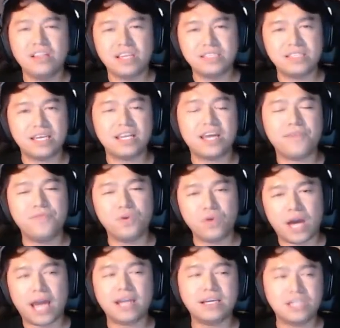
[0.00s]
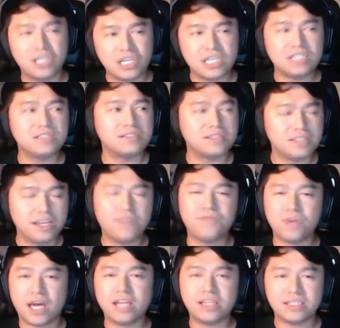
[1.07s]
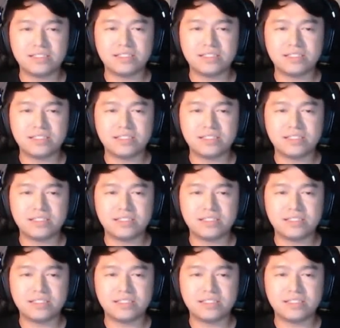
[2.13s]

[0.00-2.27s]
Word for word: listen, if you got a good, if you got a good